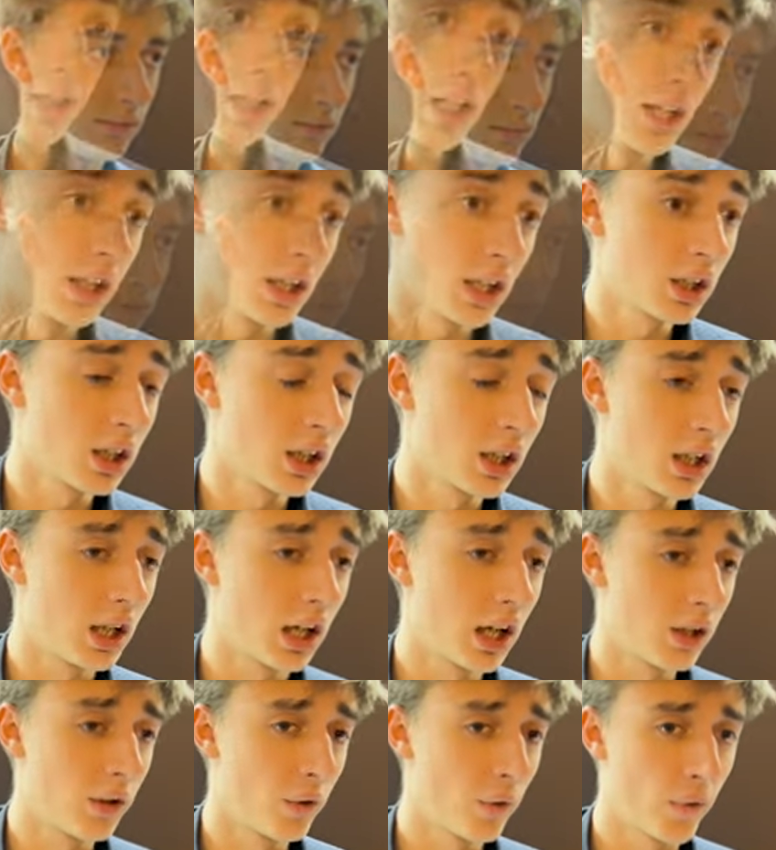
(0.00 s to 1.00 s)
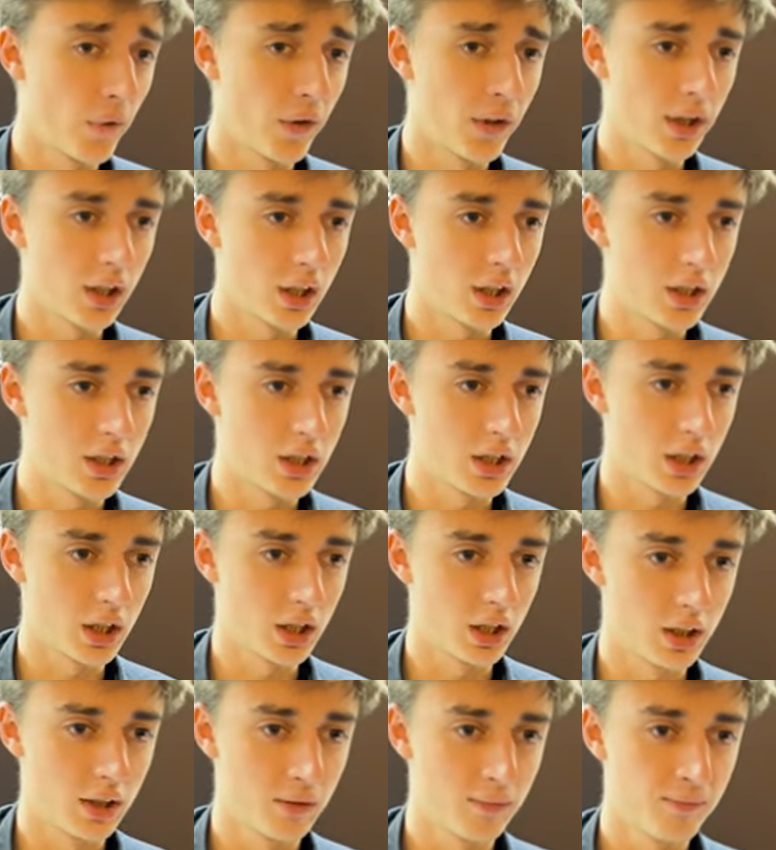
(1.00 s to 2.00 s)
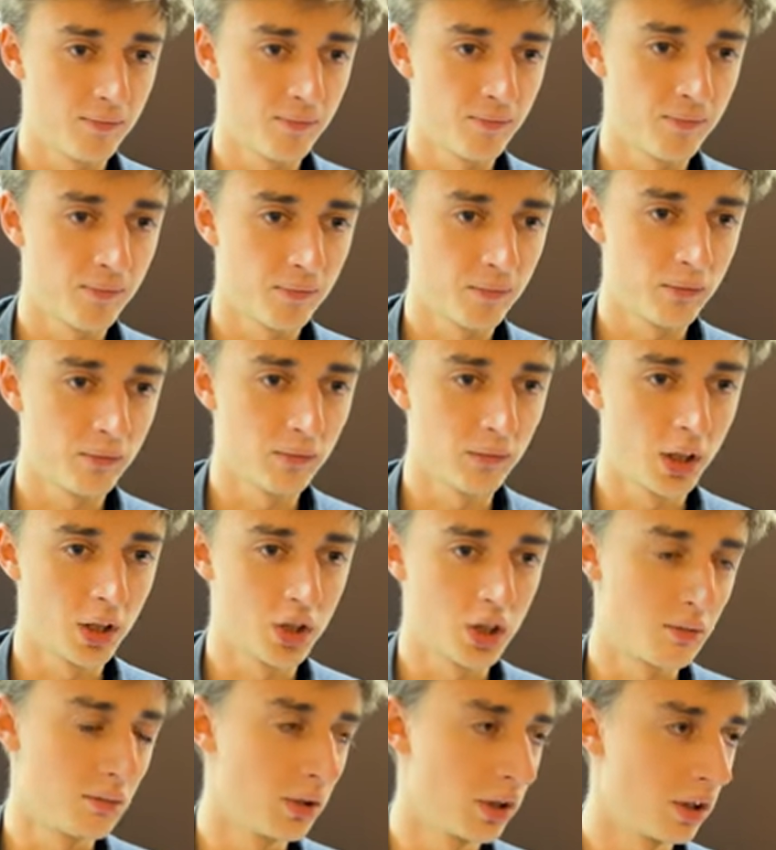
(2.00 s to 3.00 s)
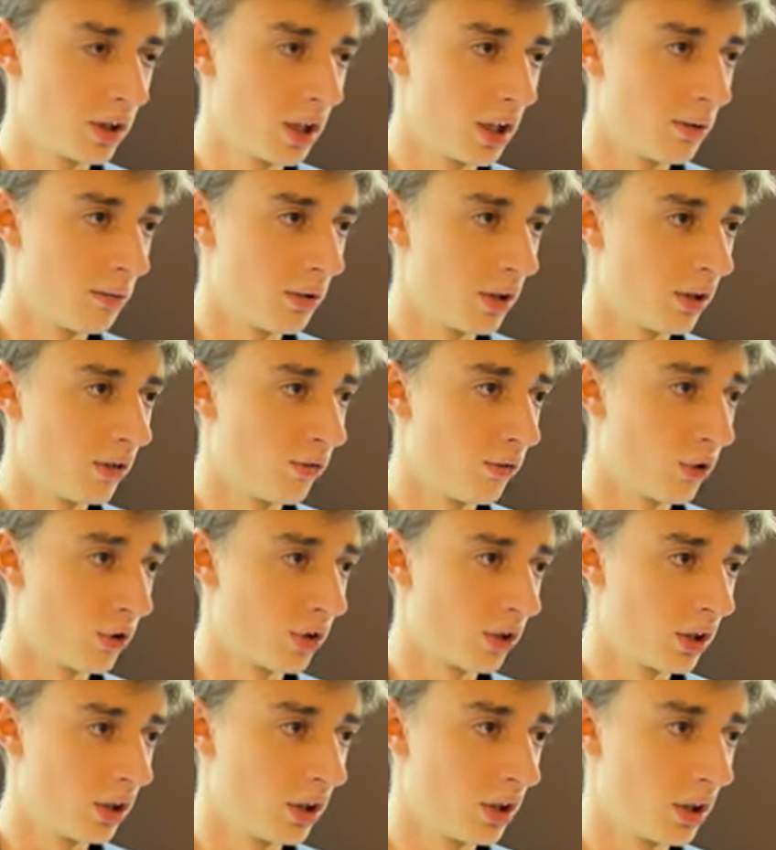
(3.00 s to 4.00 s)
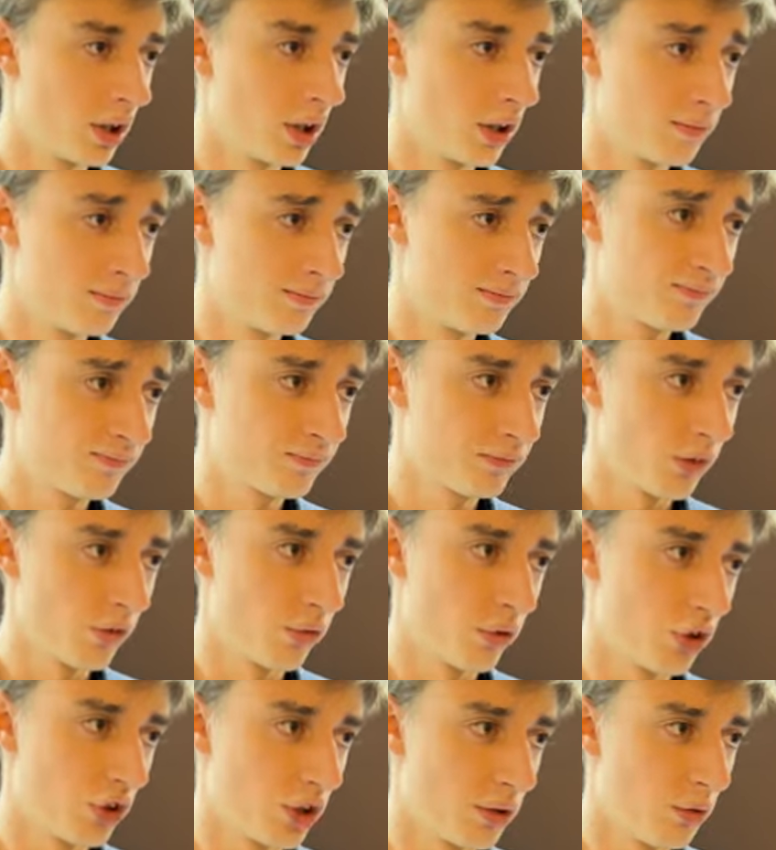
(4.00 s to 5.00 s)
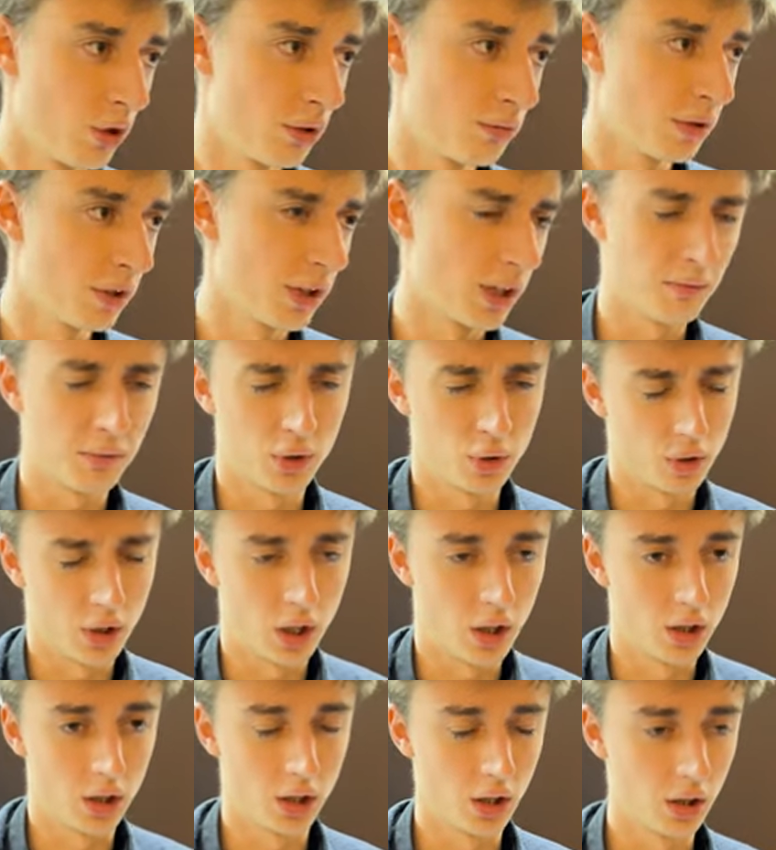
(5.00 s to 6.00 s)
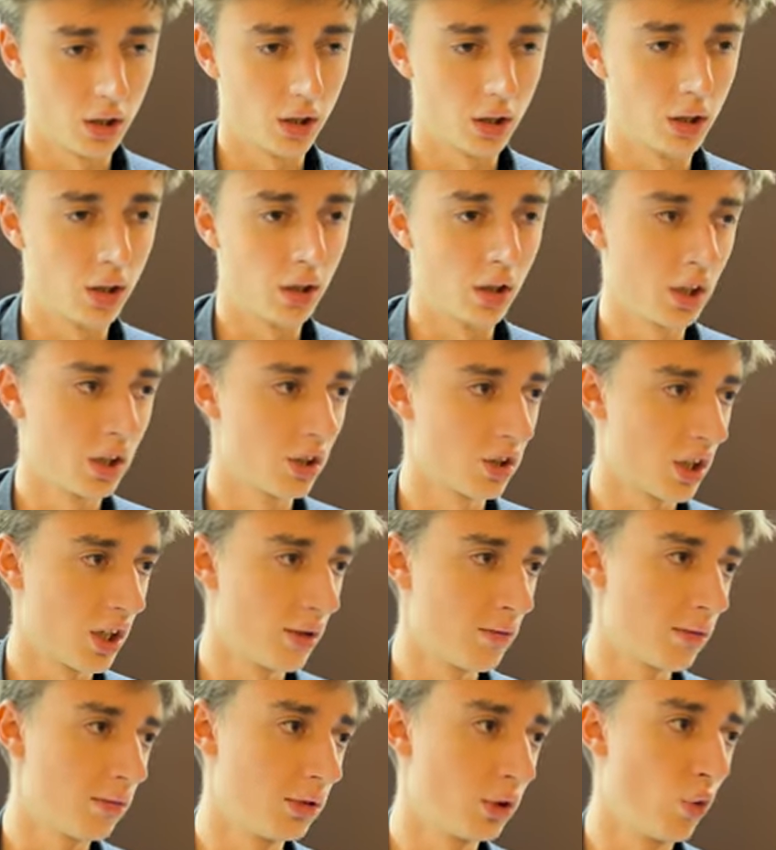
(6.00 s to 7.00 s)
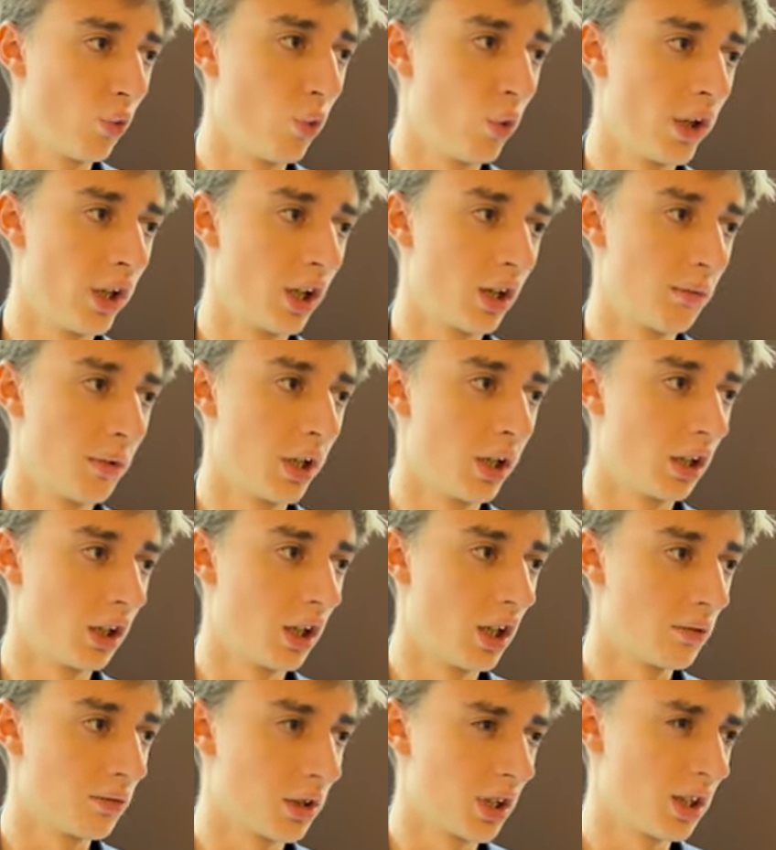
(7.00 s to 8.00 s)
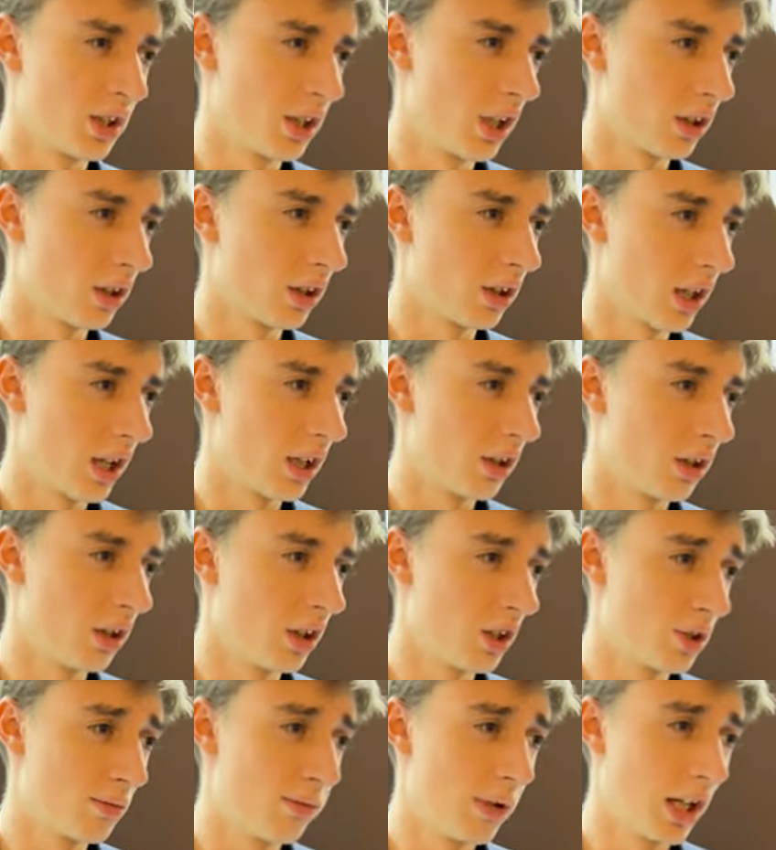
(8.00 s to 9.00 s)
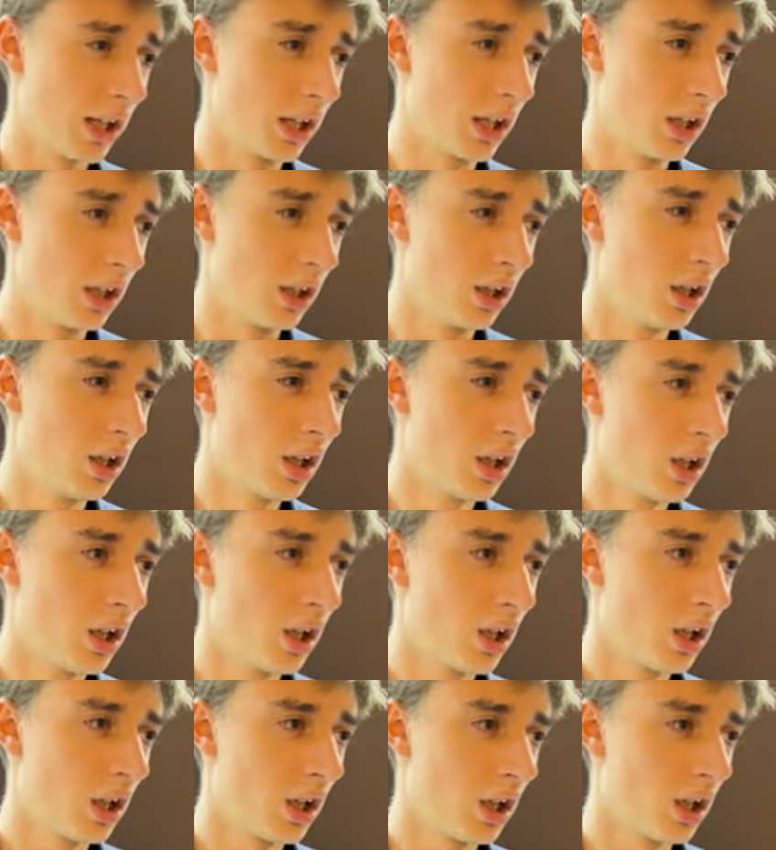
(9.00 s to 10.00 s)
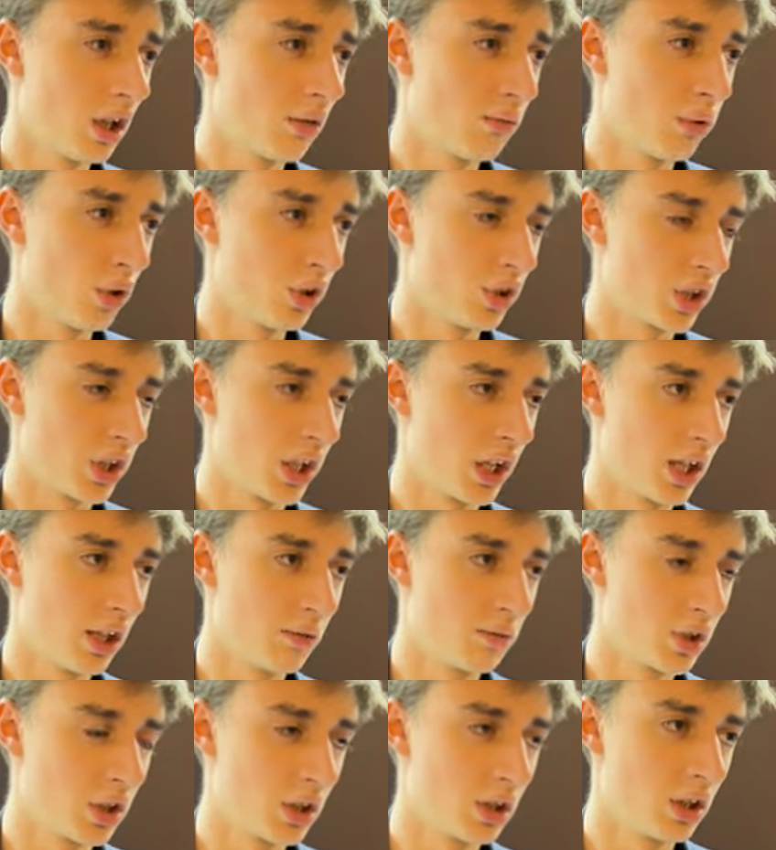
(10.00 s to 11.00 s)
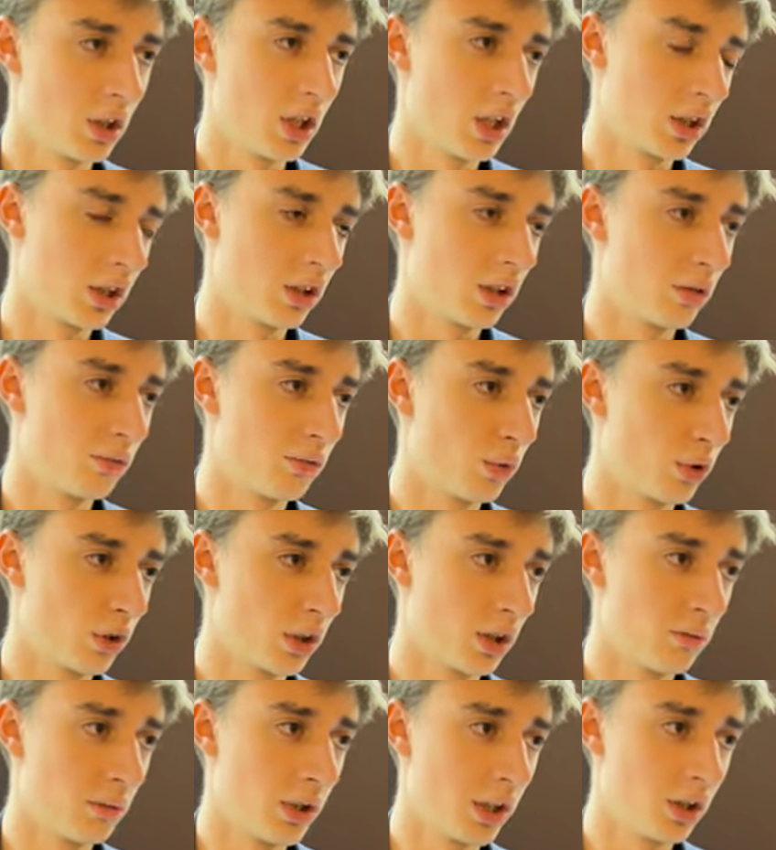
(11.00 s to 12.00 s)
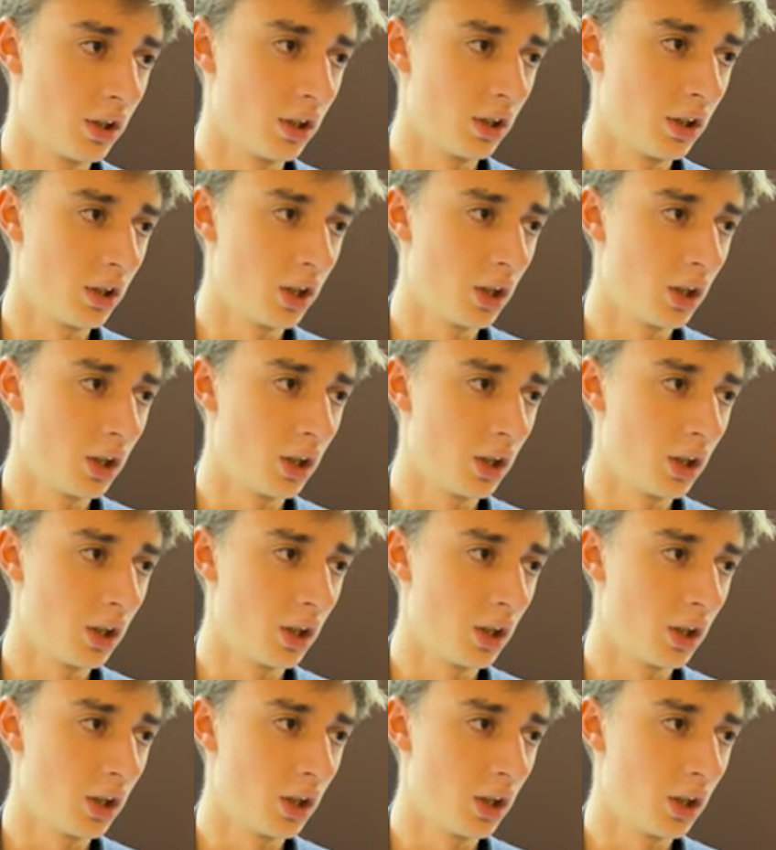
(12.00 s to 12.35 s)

Technically, I don't think it's a big drama for Ding for the moment. I mean, okay, he's capable of winning many games. He started candidates badly both times in Yekaterinburg and Madrid.